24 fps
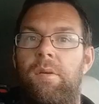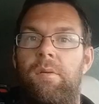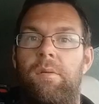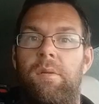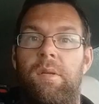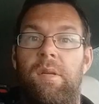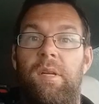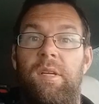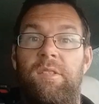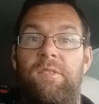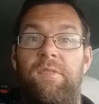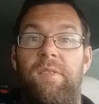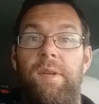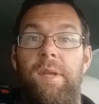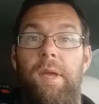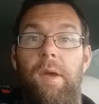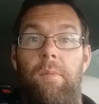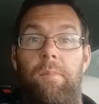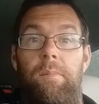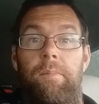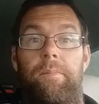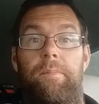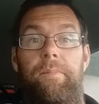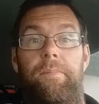you in the next
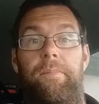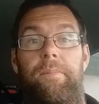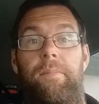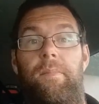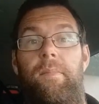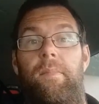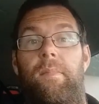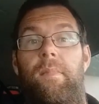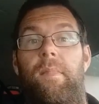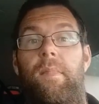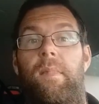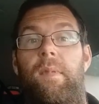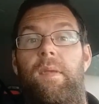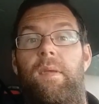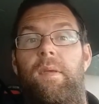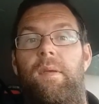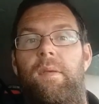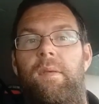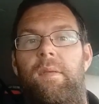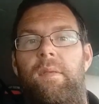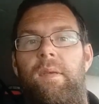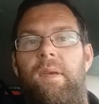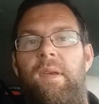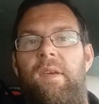video.
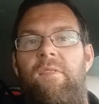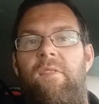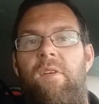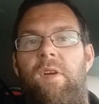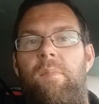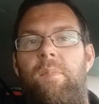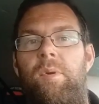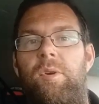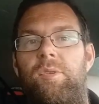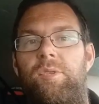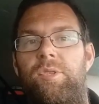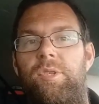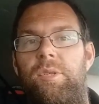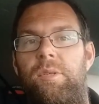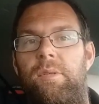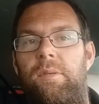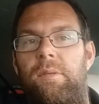Thank you very much.